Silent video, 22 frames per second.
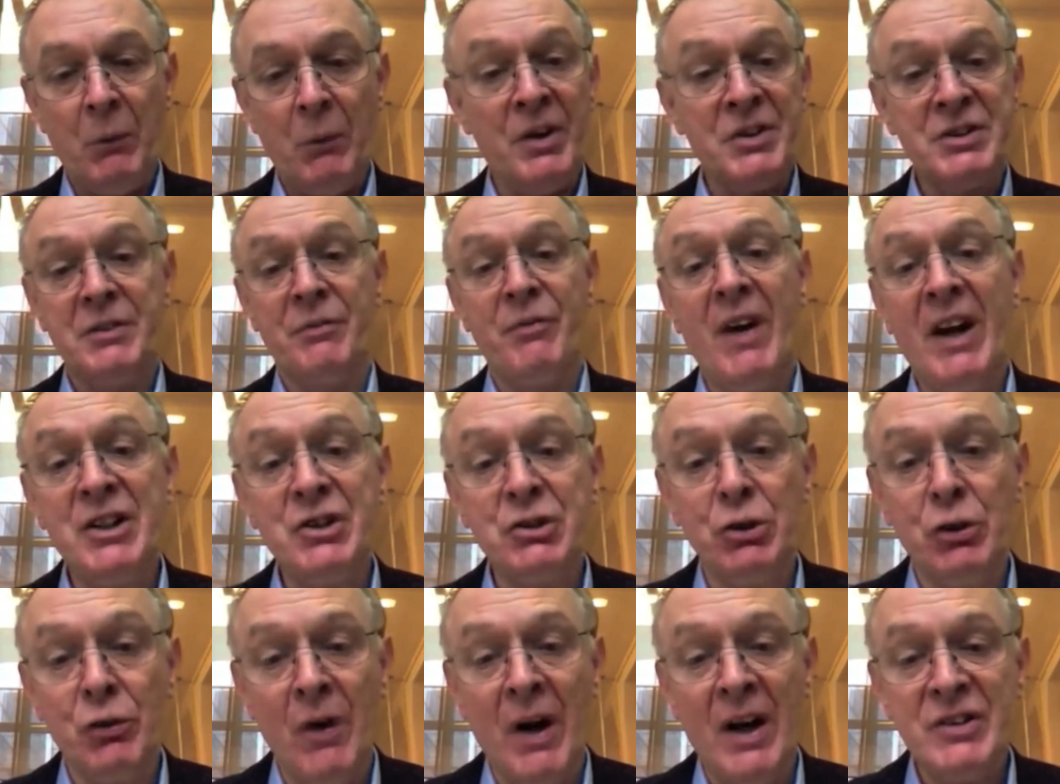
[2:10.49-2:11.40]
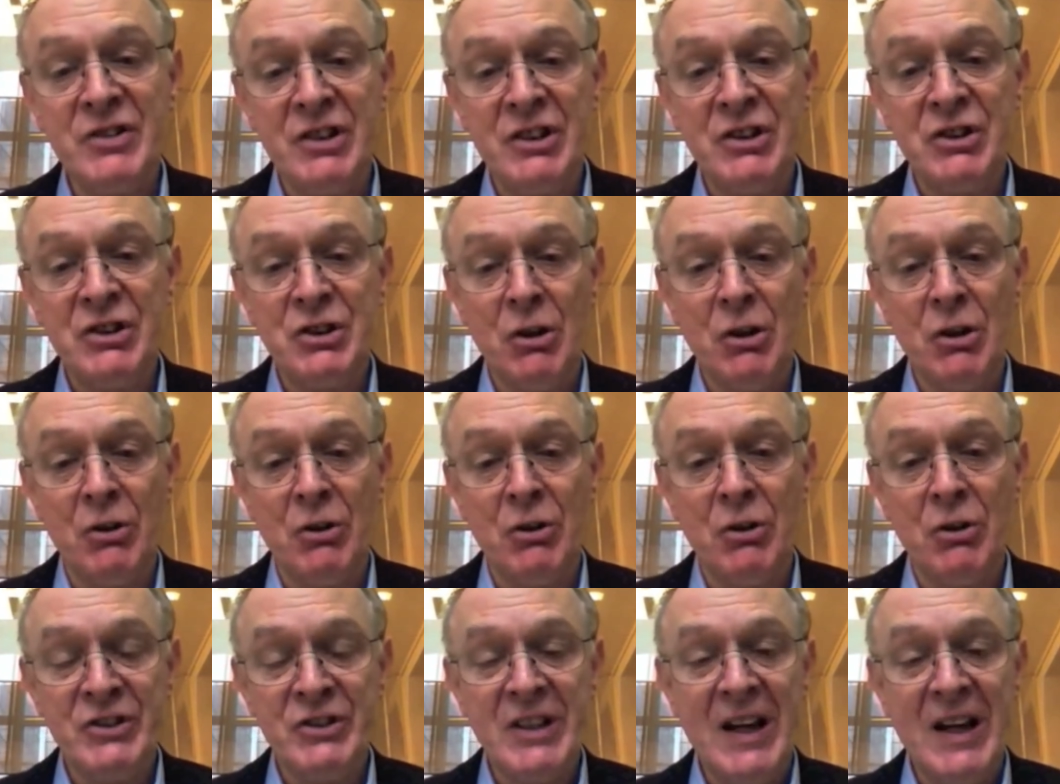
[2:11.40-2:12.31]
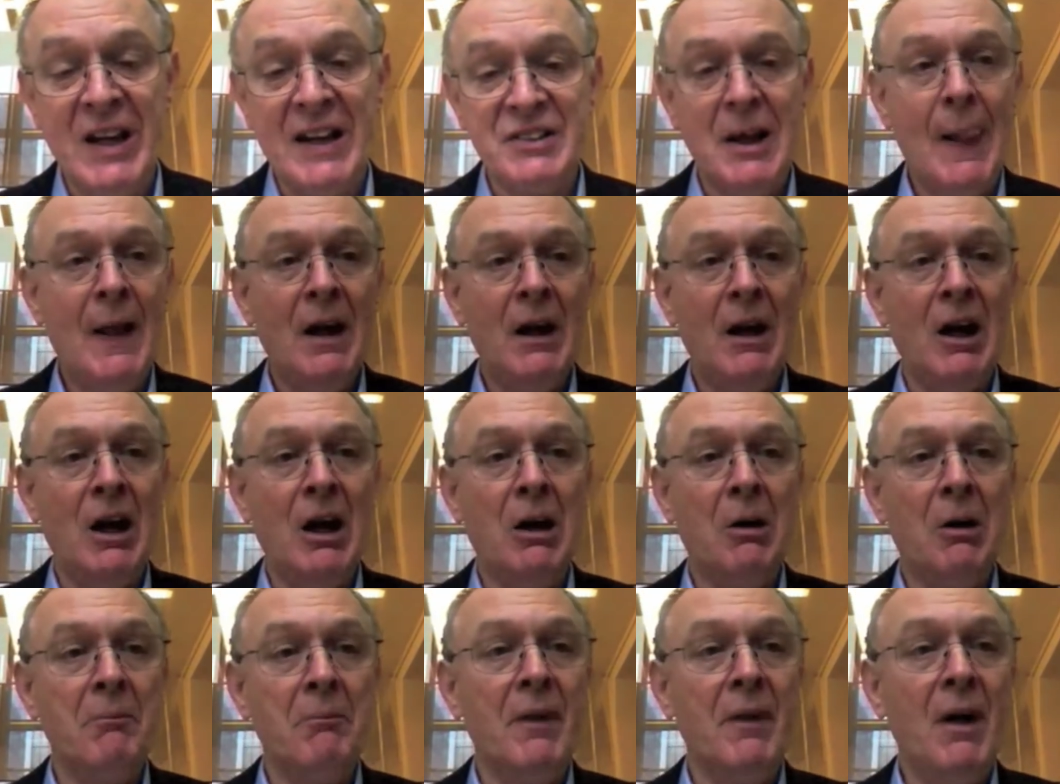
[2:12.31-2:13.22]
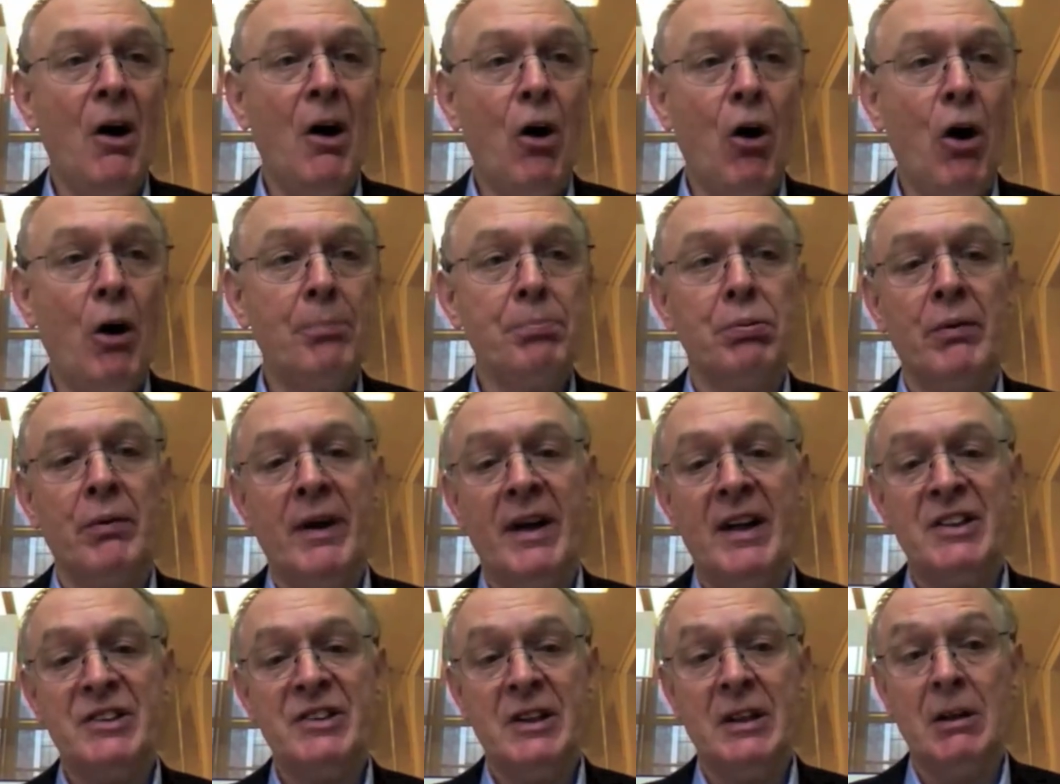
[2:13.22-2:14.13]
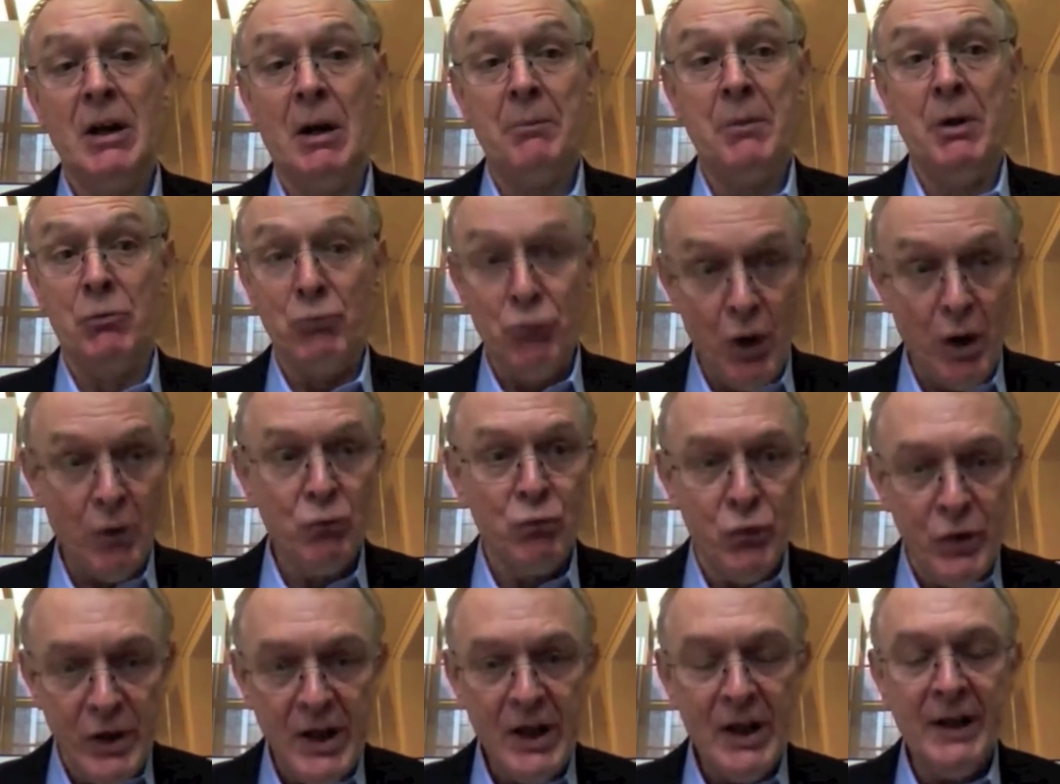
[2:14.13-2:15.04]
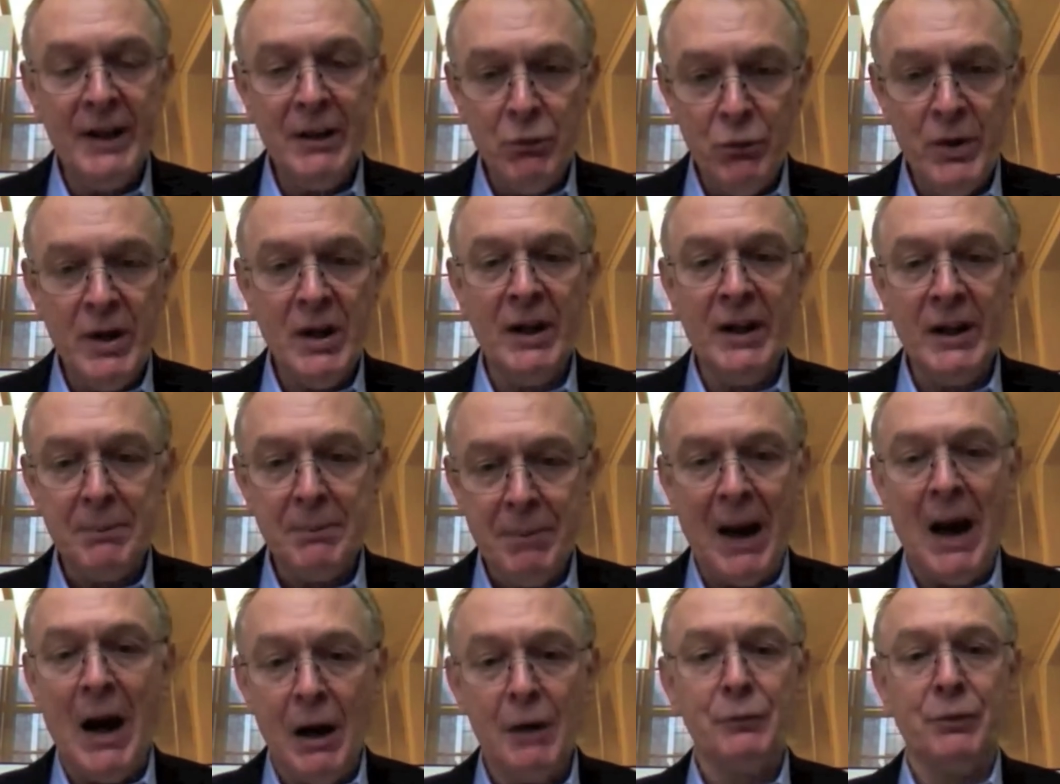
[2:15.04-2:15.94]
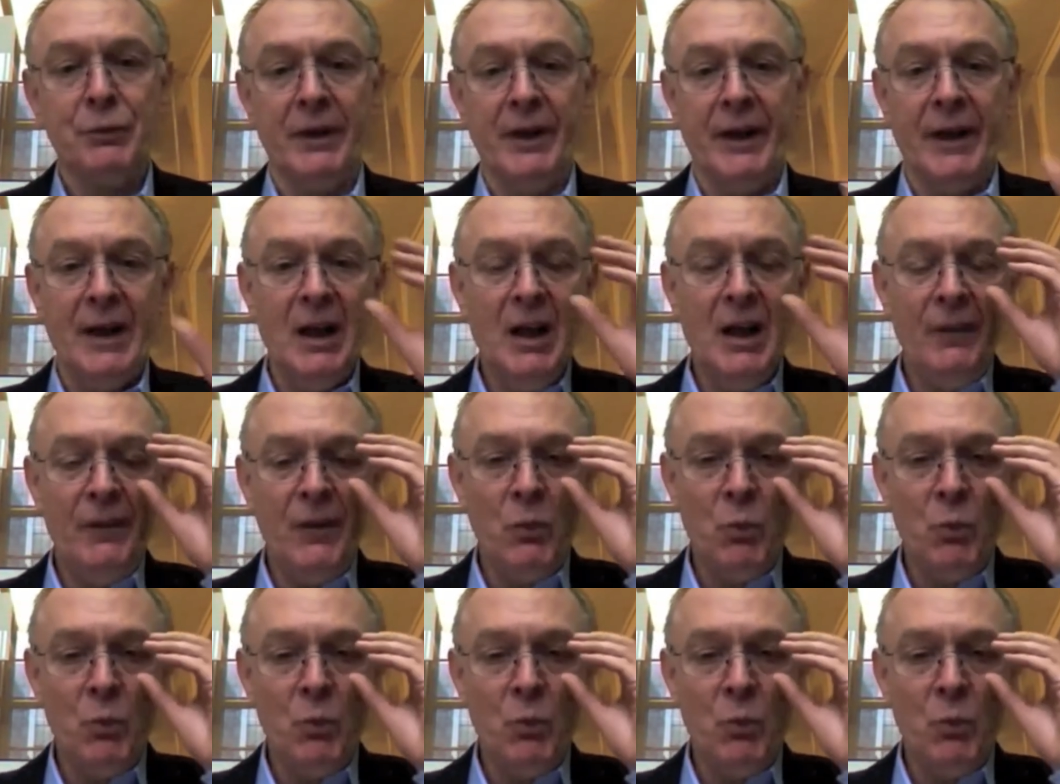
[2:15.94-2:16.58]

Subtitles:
Whereas the financial crisis shows that really, really powerfully,